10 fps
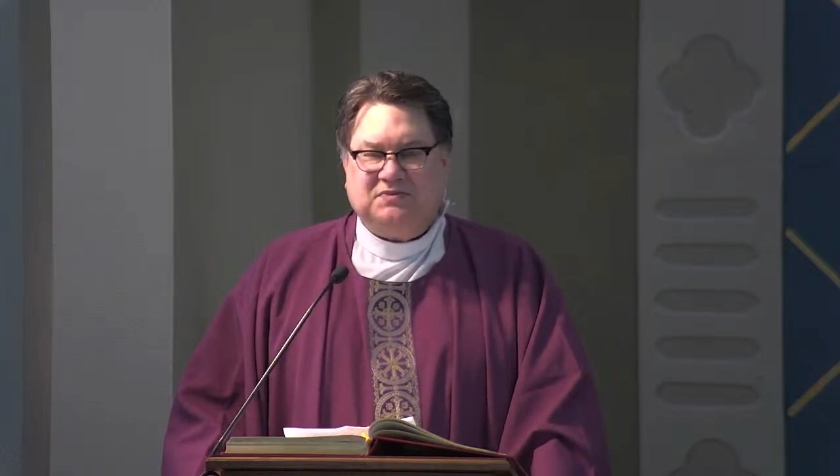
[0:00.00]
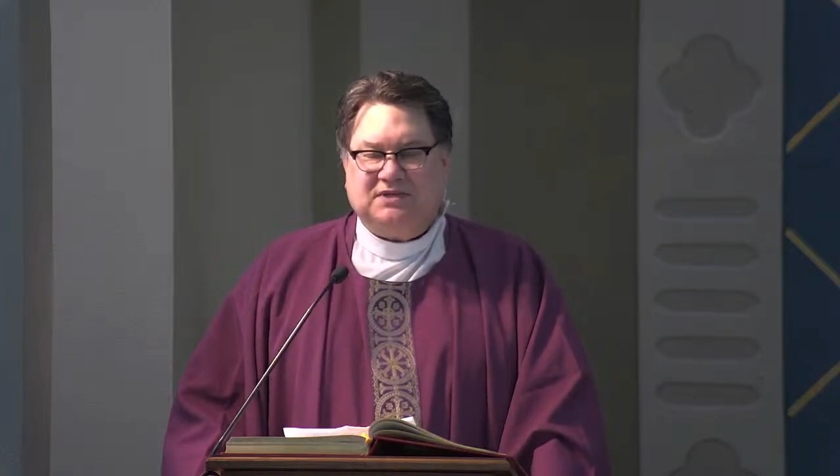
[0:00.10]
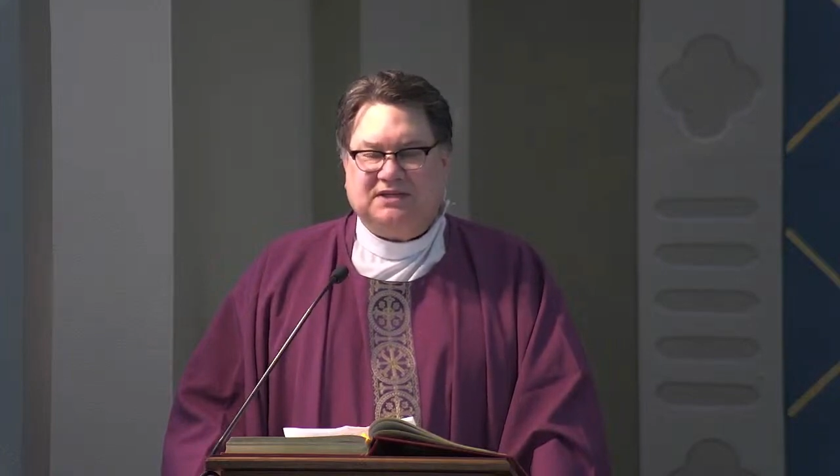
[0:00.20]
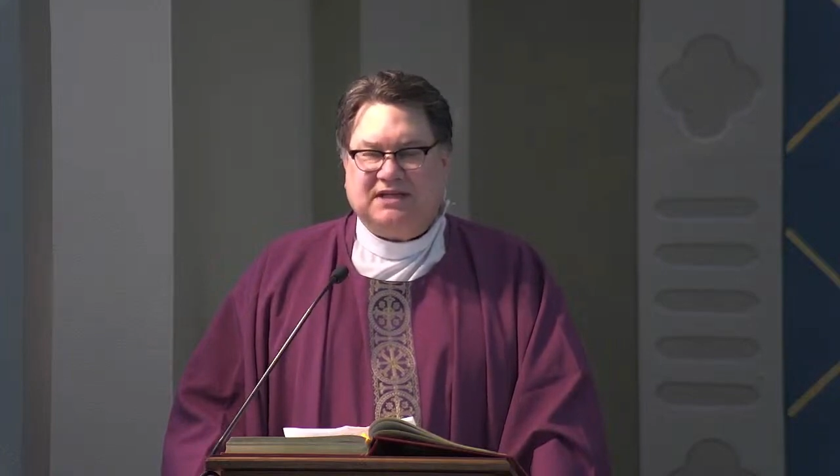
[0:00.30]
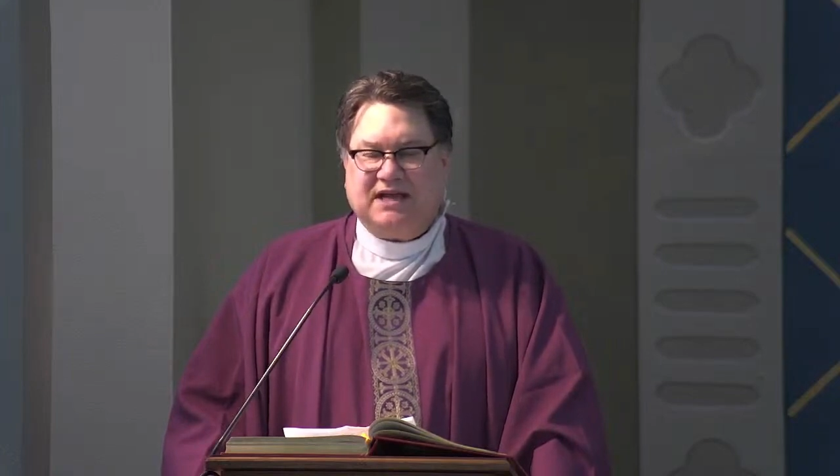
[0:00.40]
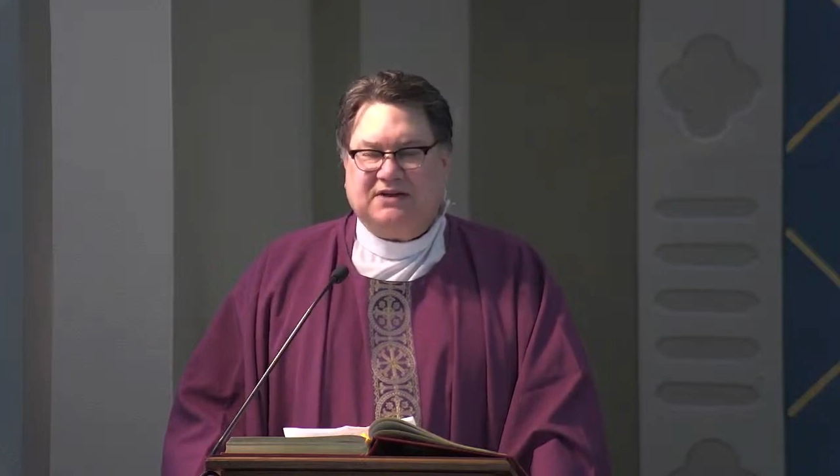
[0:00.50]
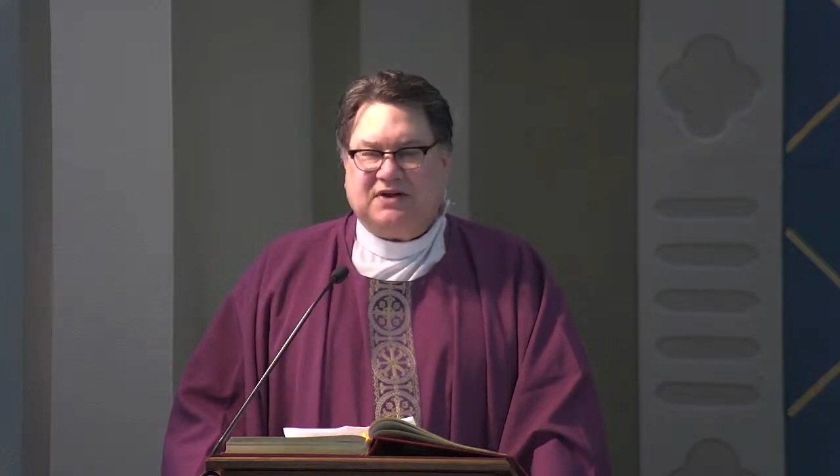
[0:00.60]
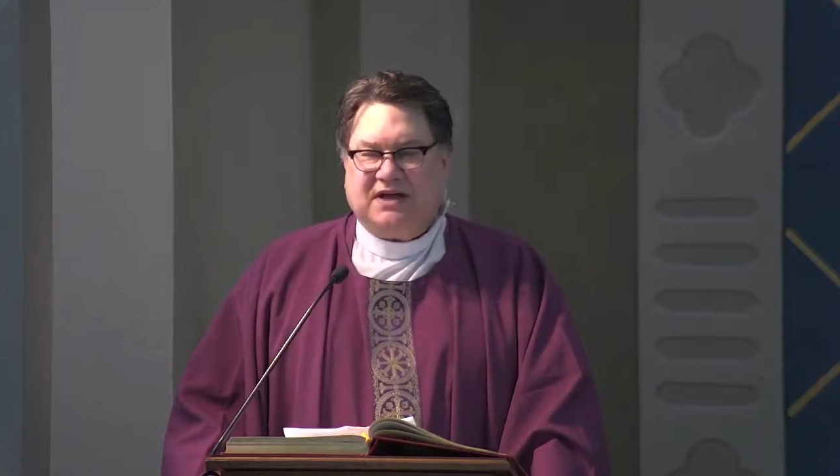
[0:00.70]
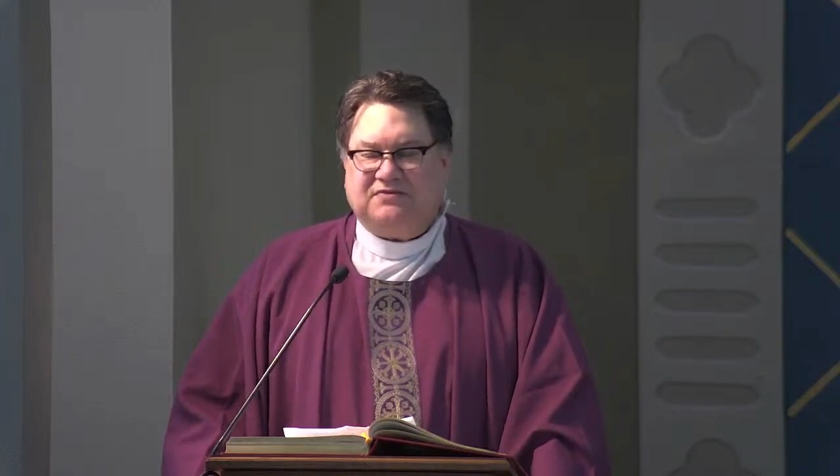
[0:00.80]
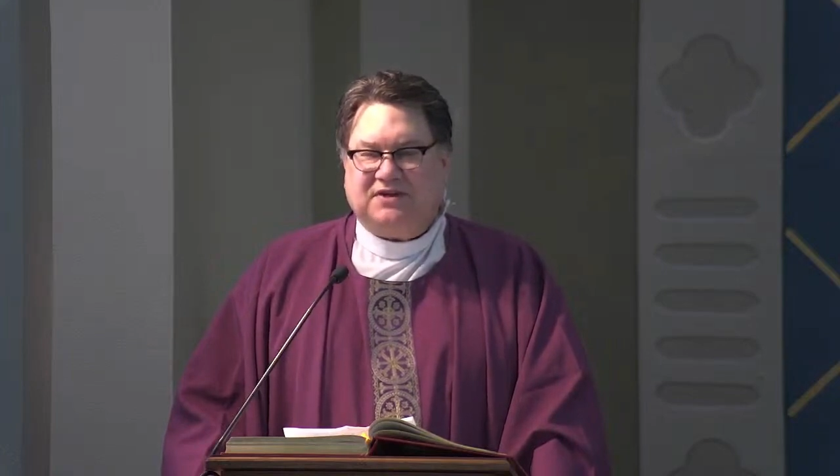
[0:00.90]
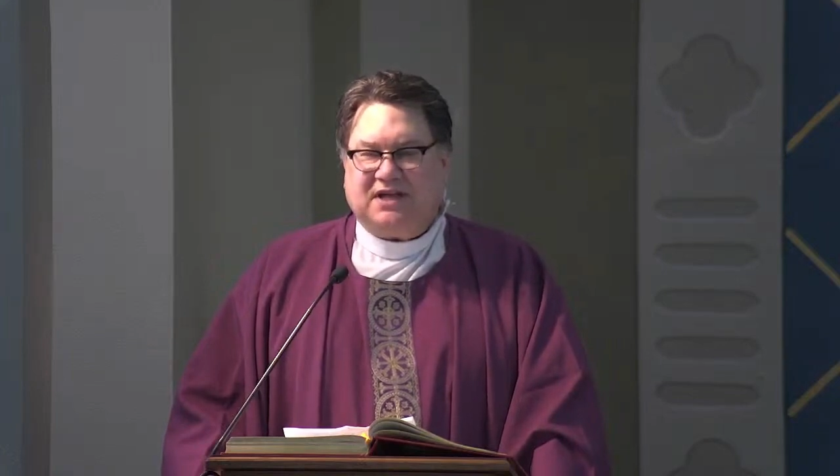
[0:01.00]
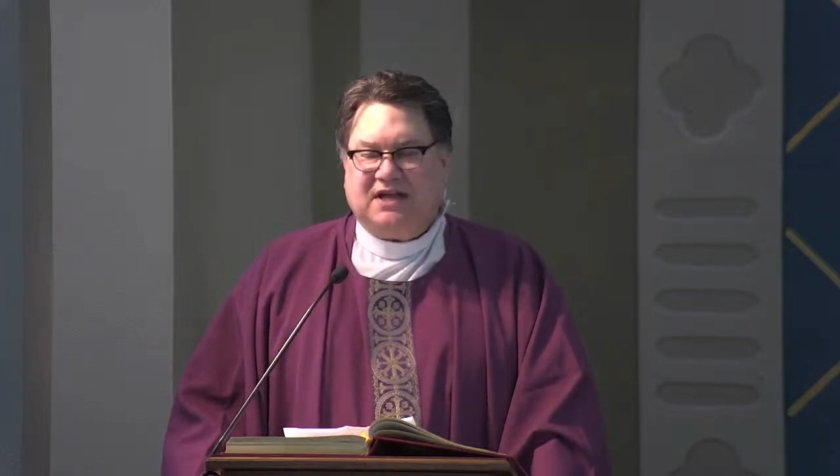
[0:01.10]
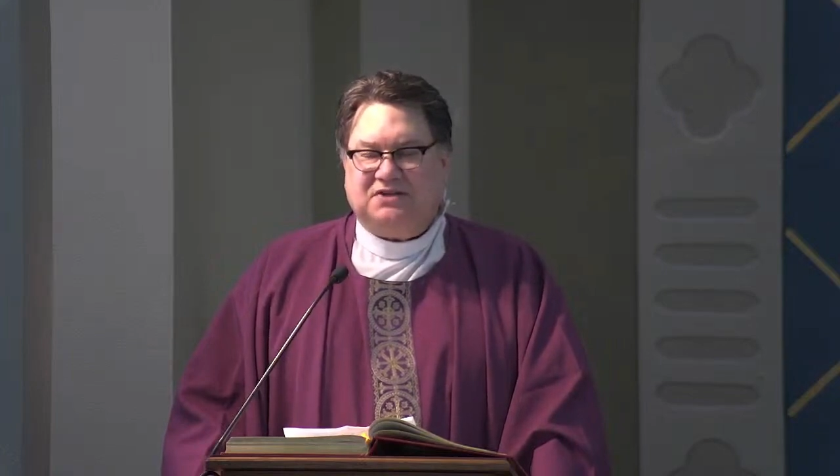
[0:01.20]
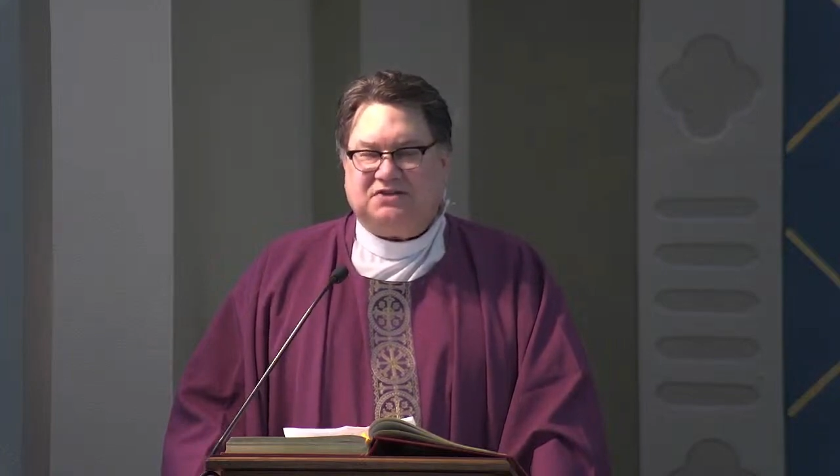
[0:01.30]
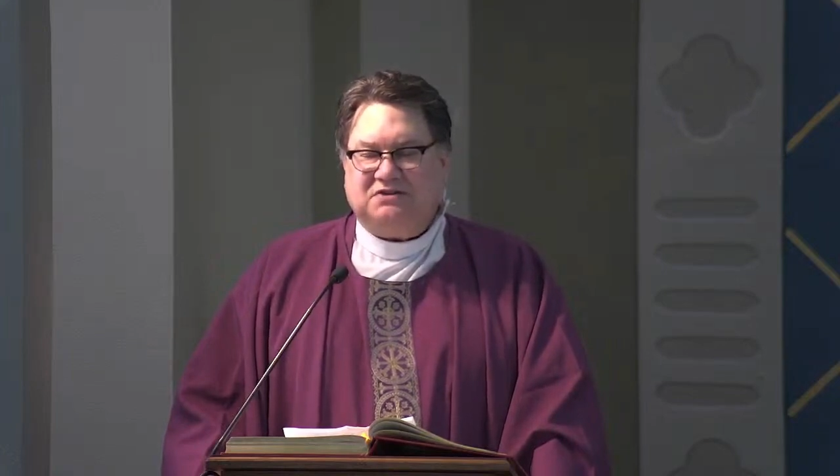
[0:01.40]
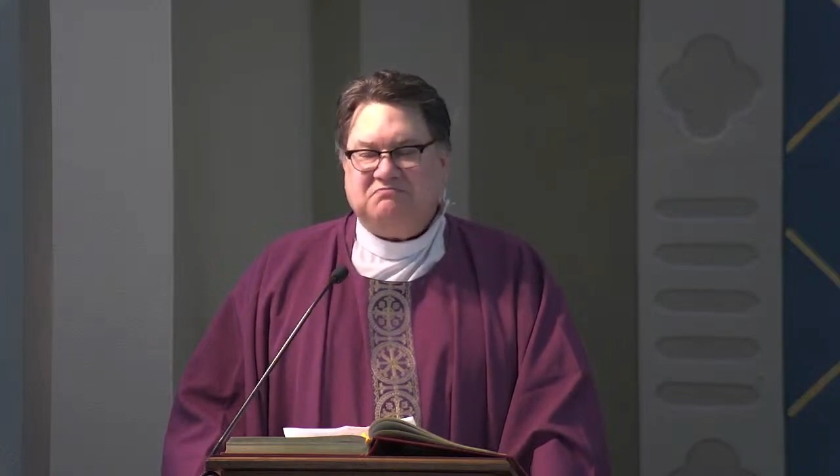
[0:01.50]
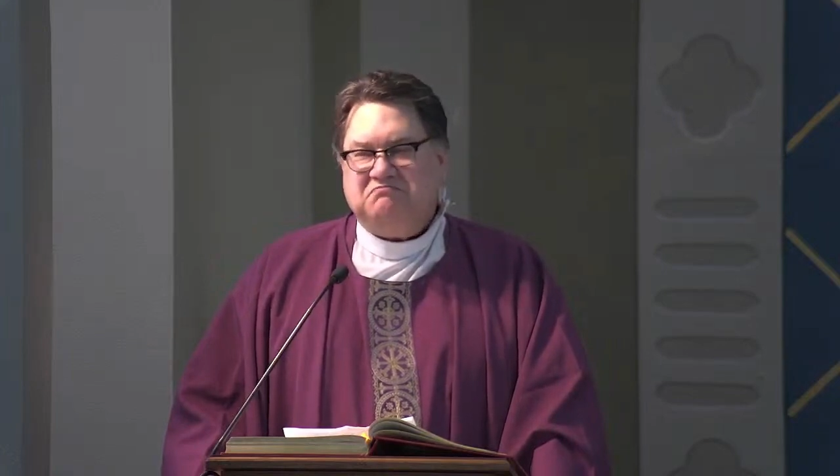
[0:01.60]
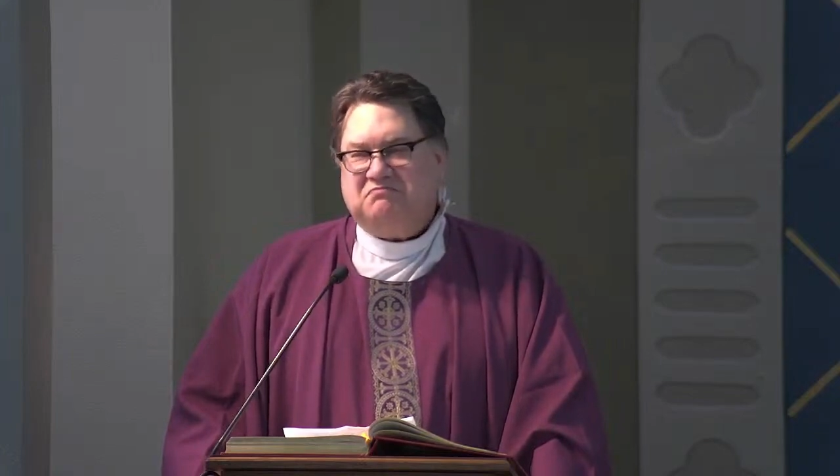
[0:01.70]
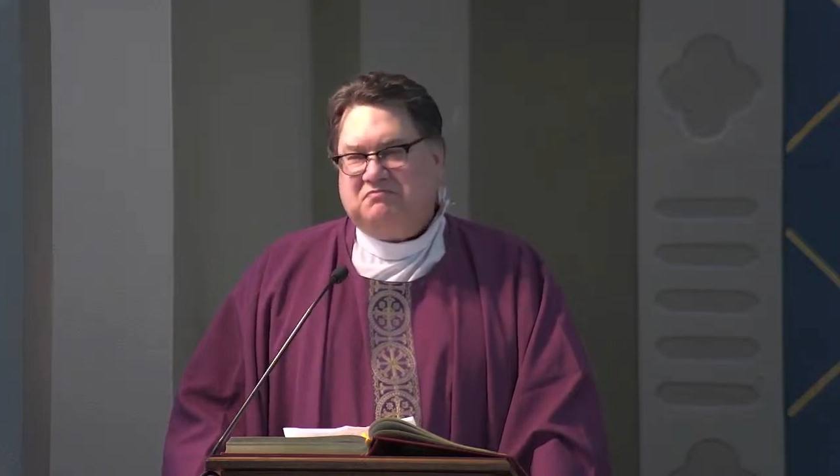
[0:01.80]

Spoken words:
delay gratification?